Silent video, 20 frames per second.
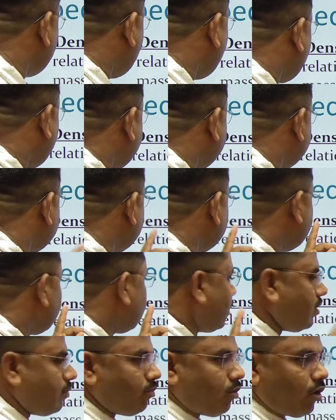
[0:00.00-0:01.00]
of a
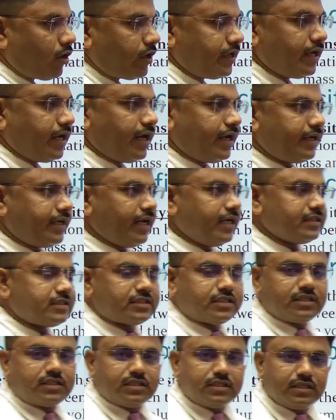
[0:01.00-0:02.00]
body.
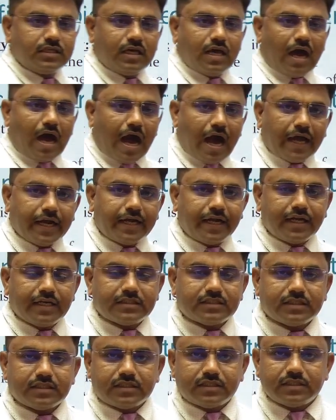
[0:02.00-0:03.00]
Density, high
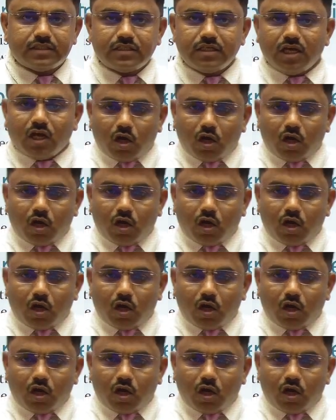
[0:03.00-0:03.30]
density,